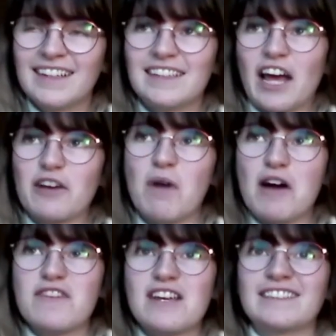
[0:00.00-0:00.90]
Like
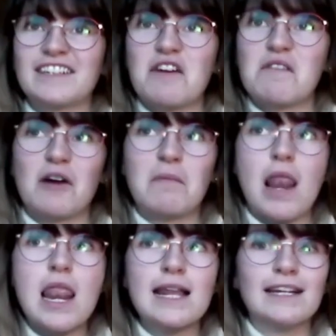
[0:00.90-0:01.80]
my views, I know are
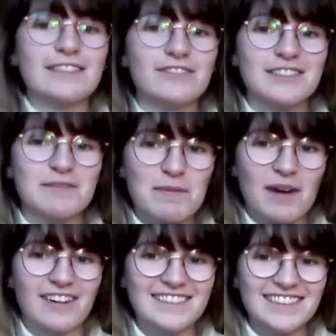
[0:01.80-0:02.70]
completely different to my
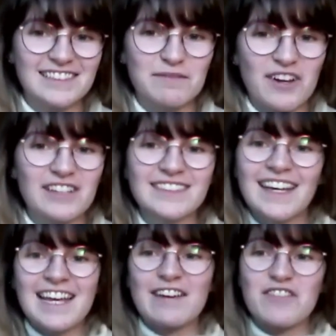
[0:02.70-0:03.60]
parents' views,
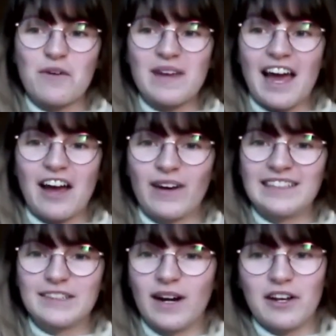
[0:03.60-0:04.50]
even though we get
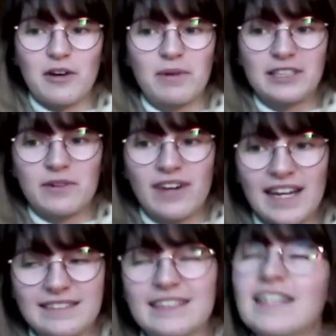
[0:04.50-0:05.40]
equated quite a lot because we're
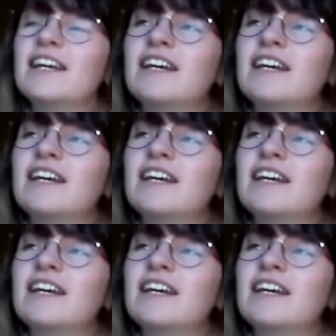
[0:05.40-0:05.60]
related.